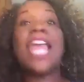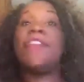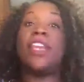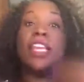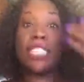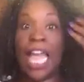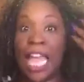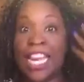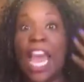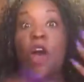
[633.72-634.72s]
And then, because
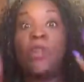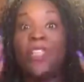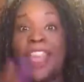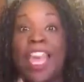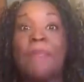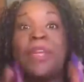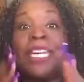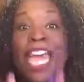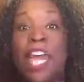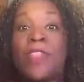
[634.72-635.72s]
not only that, but
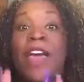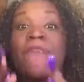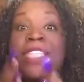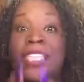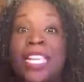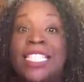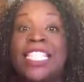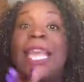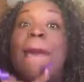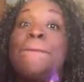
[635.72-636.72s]
now that
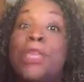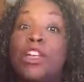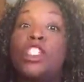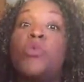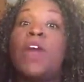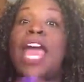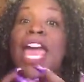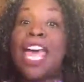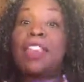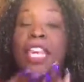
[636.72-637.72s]
facility, that building where I
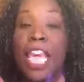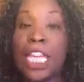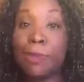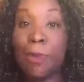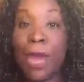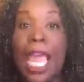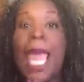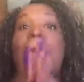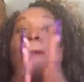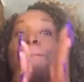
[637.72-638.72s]
had the expo at,